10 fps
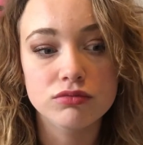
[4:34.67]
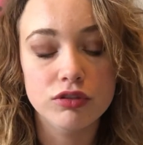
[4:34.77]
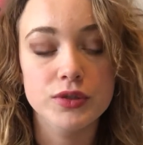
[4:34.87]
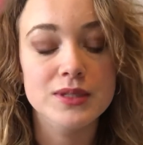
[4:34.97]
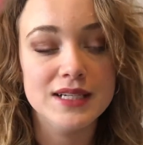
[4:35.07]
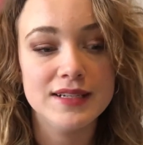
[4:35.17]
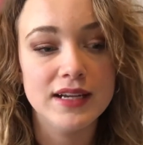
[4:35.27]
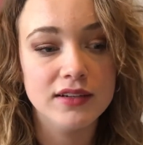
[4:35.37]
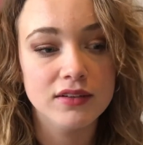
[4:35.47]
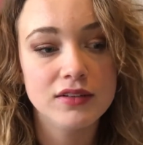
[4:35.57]
rooted
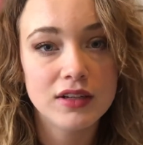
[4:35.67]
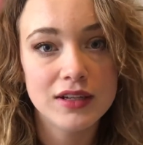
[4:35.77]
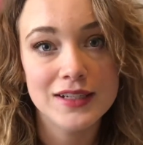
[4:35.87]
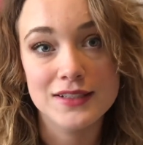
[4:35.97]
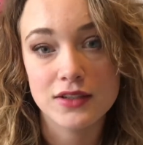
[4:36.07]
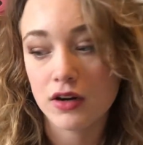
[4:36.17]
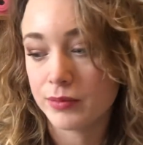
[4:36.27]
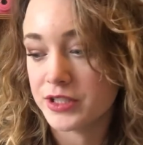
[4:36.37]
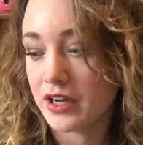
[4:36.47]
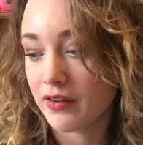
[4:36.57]
in His
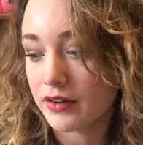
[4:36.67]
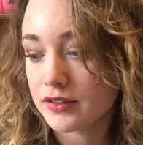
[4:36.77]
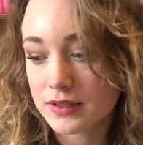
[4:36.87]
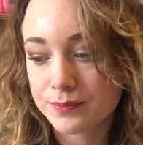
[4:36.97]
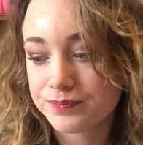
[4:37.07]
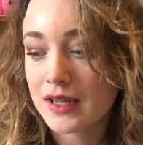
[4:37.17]
Dark Materials.